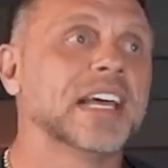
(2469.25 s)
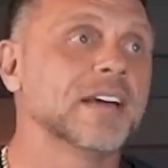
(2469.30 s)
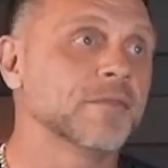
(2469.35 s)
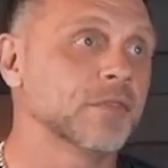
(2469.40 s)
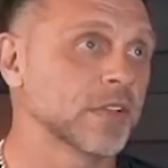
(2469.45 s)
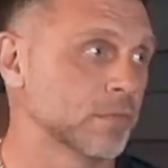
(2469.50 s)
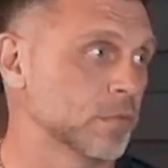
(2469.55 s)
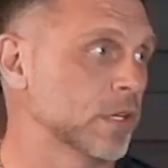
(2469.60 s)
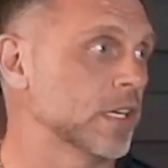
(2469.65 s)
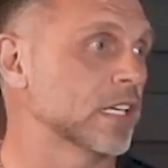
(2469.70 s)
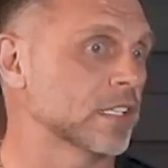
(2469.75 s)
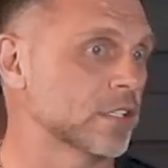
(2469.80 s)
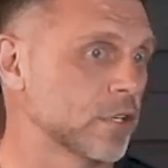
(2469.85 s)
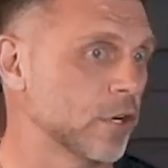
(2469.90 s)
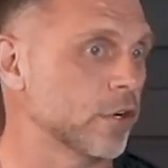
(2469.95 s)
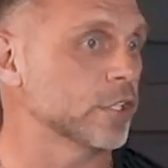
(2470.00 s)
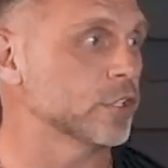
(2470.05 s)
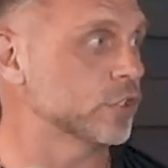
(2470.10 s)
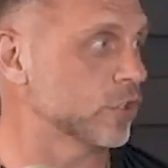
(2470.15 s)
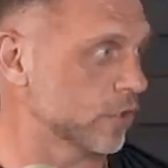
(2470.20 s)
definitely would
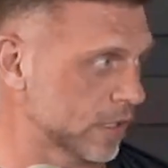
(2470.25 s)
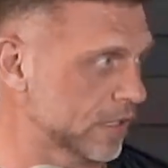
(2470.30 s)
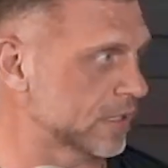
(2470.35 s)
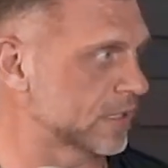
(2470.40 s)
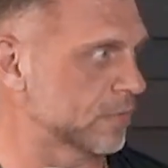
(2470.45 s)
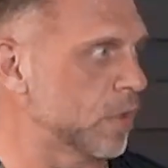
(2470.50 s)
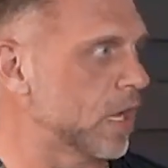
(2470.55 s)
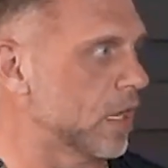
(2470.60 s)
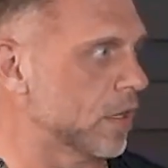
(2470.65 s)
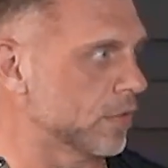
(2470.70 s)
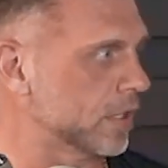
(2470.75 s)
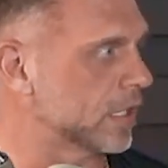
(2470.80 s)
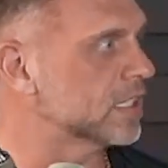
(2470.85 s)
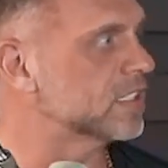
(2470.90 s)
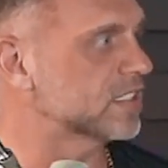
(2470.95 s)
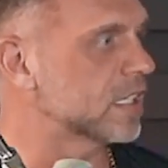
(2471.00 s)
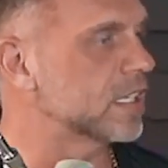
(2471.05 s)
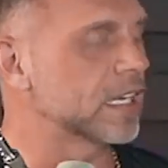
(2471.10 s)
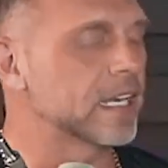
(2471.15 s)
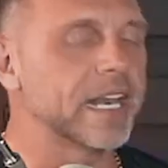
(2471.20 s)
encourage you as well to
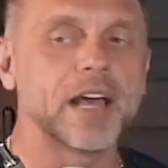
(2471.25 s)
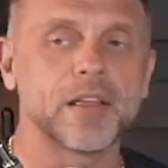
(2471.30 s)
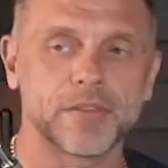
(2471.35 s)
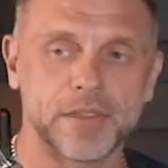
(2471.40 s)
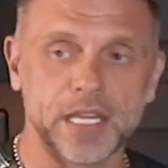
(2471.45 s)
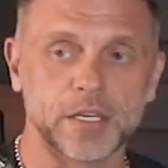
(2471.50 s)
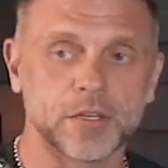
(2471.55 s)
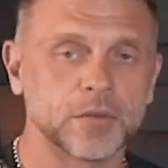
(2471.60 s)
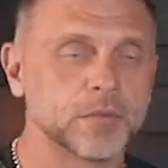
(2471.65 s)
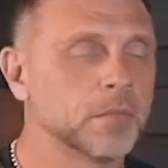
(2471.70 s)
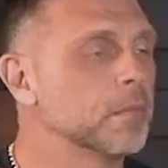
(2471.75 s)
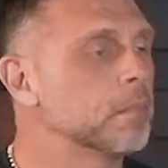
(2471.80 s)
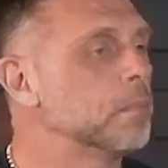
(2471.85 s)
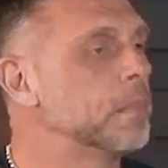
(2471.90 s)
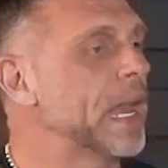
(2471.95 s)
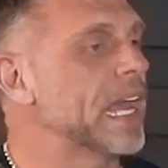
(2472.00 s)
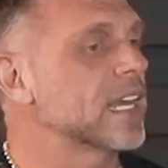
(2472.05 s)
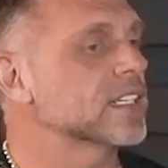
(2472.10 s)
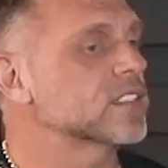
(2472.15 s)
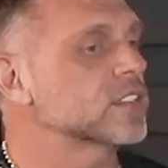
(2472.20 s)
extend it out. Thank you.
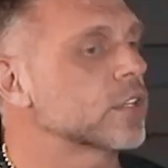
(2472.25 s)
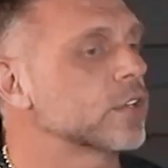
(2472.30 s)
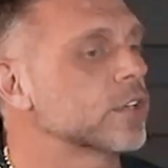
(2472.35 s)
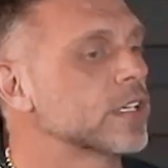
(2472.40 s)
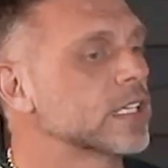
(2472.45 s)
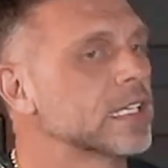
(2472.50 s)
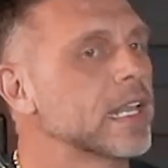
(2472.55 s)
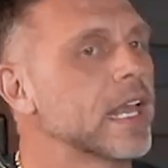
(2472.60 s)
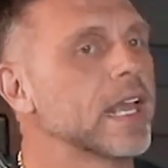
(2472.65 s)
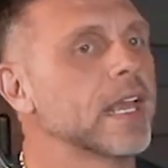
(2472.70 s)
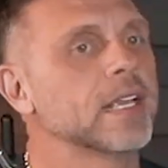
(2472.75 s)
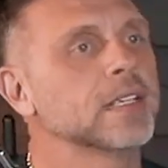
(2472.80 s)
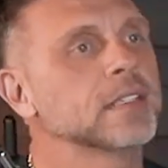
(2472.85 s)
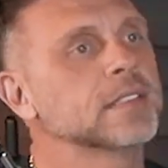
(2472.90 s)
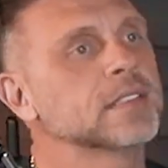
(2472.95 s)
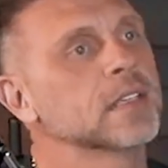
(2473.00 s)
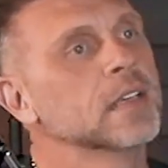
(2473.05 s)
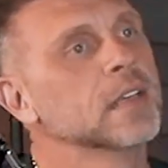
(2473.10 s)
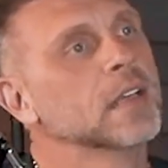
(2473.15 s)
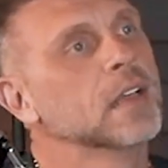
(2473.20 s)
Past 30
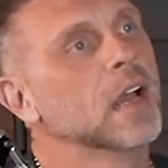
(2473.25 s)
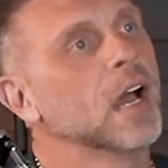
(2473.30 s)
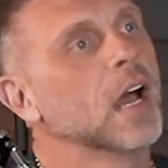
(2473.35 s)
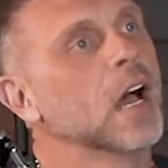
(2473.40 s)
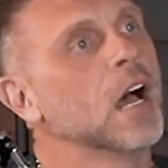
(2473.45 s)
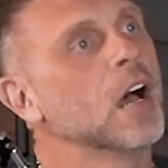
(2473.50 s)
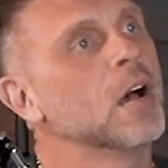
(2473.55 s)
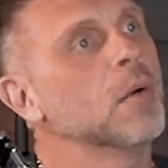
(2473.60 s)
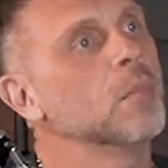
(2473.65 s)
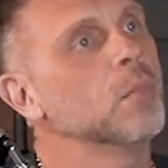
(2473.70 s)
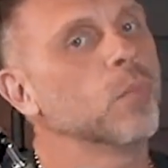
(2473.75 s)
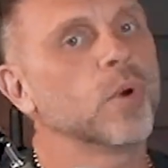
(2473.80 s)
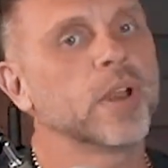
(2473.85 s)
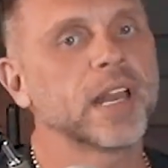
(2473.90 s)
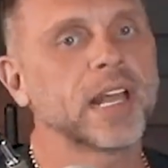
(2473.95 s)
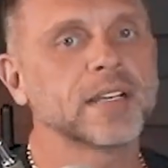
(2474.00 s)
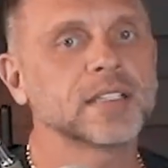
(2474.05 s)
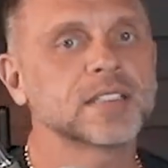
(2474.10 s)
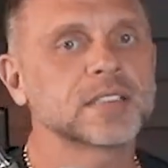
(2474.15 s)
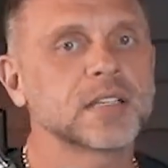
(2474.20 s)
days.
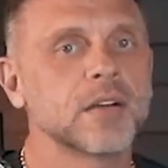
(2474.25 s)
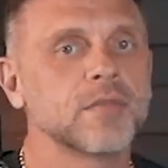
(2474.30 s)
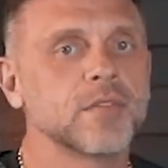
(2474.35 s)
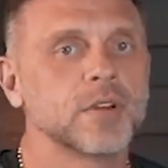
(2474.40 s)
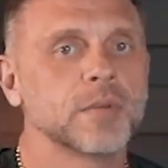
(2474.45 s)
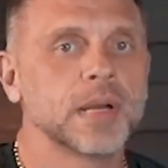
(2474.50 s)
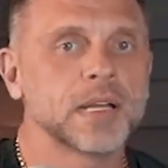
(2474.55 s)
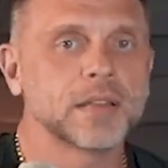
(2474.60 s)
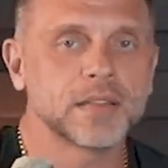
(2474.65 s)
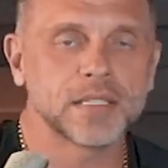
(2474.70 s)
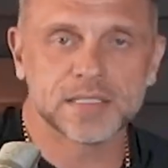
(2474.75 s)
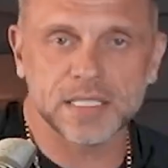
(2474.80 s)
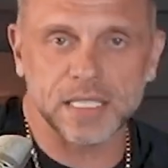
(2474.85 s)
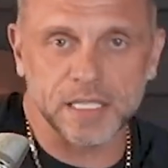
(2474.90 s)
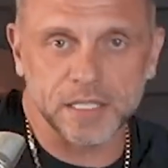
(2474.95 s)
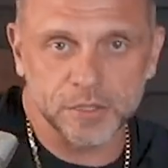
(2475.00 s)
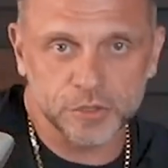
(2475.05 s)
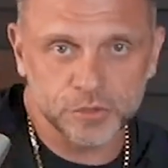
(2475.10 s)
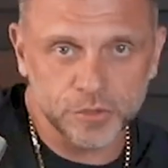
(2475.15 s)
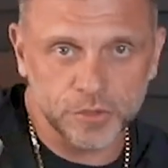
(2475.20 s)
What I discovered about
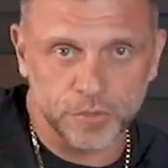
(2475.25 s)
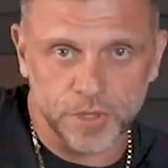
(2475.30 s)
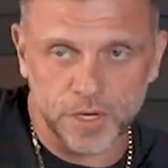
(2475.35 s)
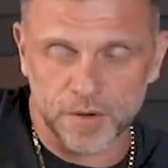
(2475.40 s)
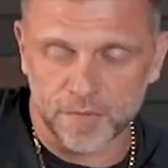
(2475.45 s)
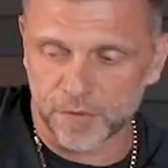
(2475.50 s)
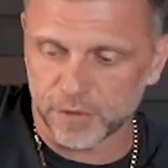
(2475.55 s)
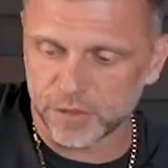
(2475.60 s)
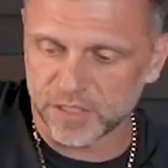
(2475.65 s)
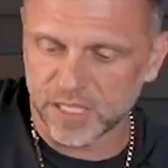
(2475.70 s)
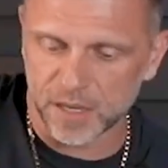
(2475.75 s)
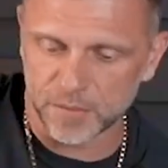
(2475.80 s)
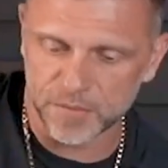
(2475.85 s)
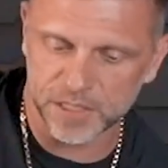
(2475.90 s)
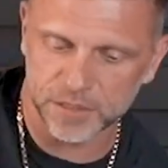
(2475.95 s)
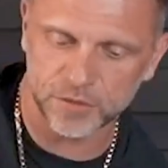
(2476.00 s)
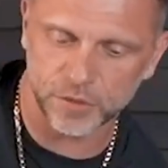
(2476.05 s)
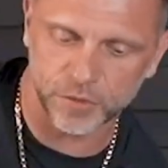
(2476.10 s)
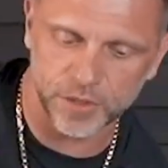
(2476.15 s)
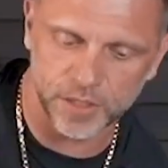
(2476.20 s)
this industry when I first
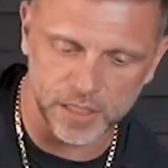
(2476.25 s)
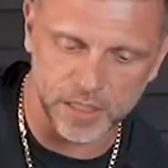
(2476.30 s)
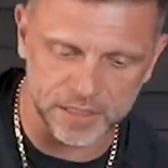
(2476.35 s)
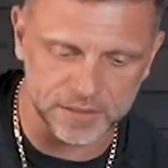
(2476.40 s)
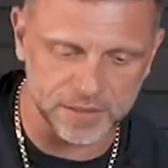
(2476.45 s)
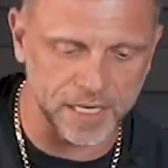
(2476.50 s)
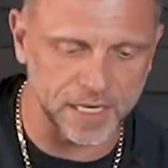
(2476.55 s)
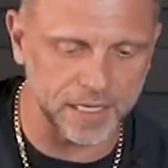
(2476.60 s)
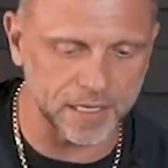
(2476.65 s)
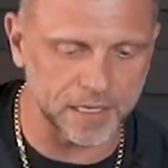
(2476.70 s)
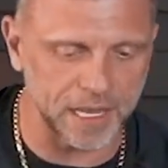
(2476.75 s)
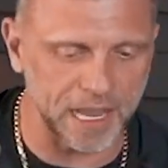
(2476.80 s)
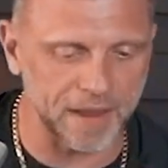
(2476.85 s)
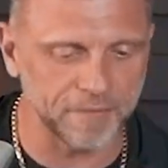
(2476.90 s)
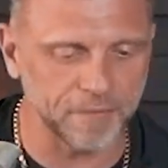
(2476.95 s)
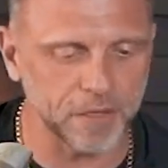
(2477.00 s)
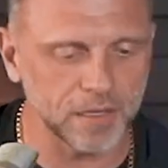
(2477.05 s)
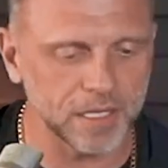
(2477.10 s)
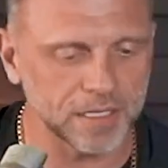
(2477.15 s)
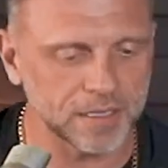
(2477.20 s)
came into it is I
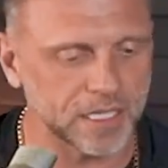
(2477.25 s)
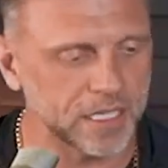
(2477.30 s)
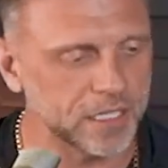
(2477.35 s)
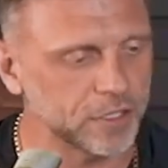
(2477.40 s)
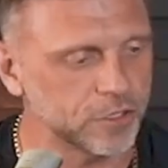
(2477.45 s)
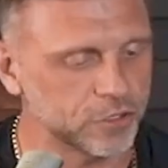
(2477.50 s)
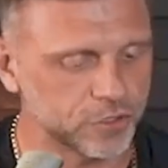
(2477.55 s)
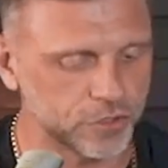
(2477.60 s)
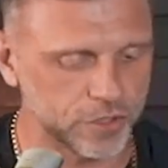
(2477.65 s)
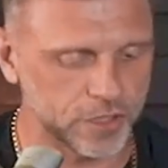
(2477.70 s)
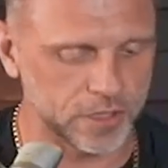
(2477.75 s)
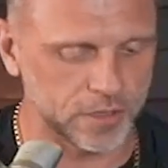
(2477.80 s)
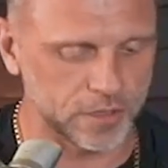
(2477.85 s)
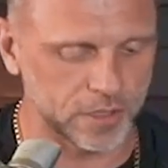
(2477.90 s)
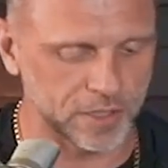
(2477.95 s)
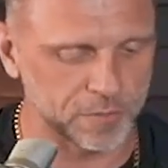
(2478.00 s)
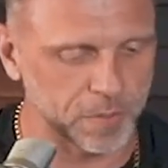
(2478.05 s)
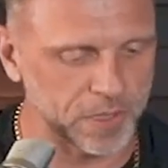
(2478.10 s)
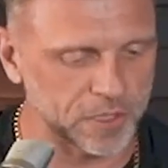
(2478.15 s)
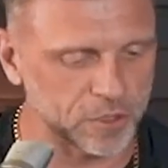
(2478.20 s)
feel like the
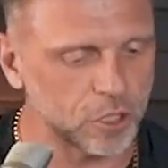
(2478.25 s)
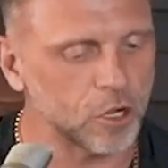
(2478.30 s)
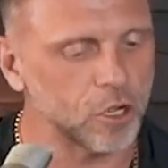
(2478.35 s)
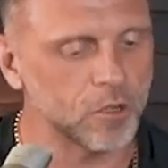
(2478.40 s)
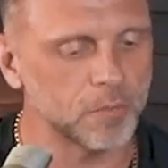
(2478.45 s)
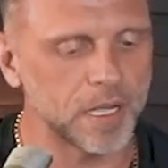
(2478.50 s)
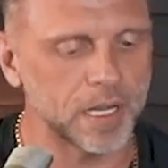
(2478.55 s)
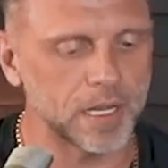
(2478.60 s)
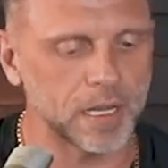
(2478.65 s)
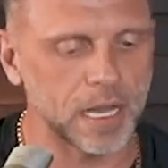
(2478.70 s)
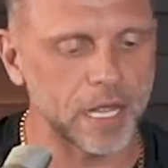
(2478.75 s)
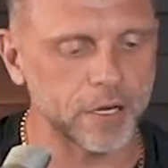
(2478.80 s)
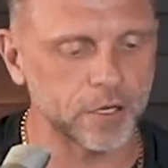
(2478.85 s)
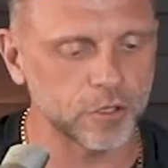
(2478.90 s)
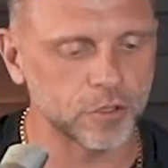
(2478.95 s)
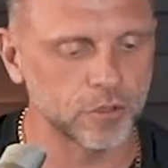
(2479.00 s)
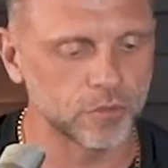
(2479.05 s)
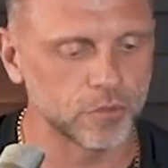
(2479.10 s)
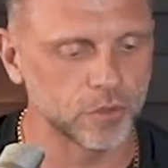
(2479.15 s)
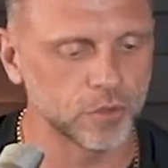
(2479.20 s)
industry has been taught by a
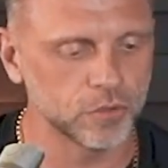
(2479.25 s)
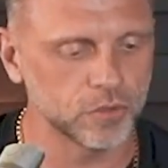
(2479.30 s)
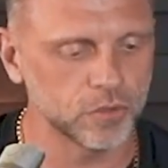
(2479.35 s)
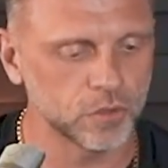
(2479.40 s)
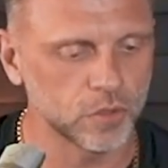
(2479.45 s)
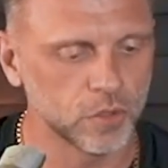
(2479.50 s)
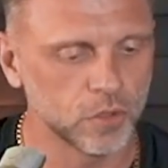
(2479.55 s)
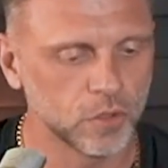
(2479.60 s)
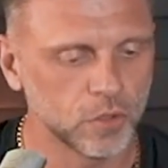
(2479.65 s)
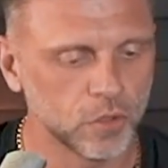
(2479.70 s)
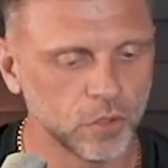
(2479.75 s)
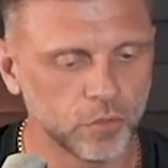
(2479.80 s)
lot of gurus